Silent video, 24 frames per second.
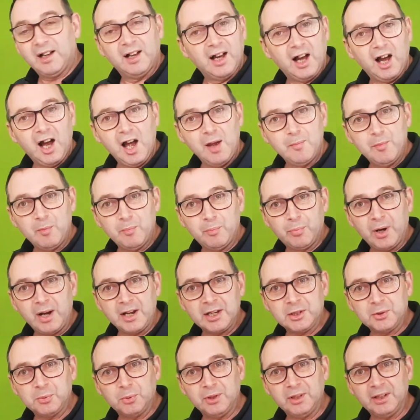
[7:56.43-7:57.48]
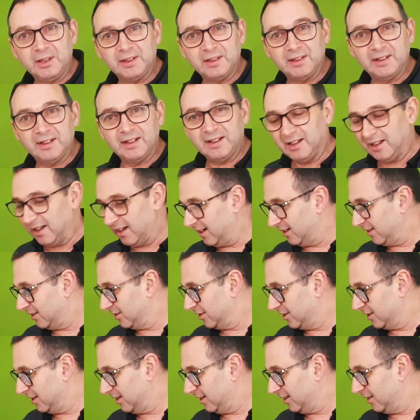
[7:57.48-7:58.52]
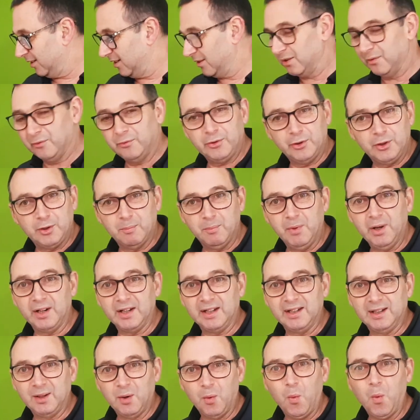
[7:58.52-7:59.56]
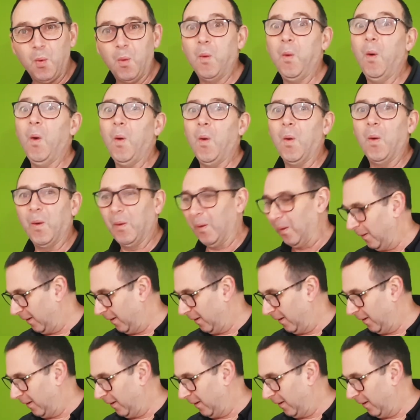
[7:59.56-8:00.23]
I'm impressed with it, and for the money, whew,